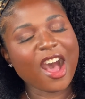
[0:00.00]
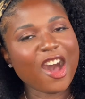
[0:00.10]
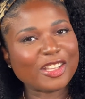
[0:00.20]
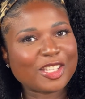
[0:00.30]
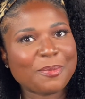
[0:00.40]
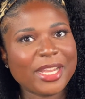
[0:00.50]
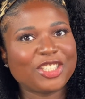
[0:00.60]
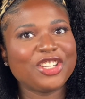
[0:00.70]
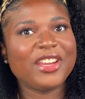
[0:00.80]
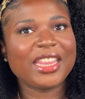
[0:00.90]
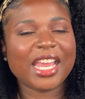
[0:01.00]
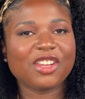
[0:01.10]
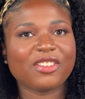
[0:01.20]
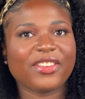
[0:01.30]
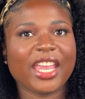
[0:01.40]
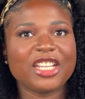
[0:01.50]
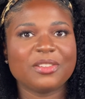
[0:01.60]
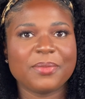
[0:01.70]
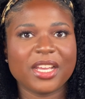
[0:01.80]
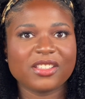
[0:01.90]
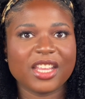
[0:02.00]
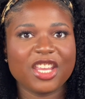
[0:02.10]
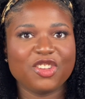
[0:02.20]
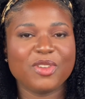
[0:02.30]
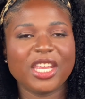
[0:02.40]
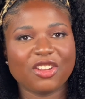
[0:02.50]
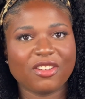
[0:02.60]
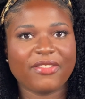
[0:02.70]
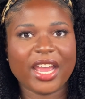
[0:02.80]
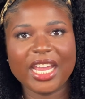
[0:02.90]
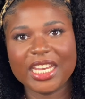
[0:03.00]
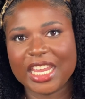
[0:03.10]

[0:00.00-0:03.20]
Also, make sure you hit that notification bell so that you get notified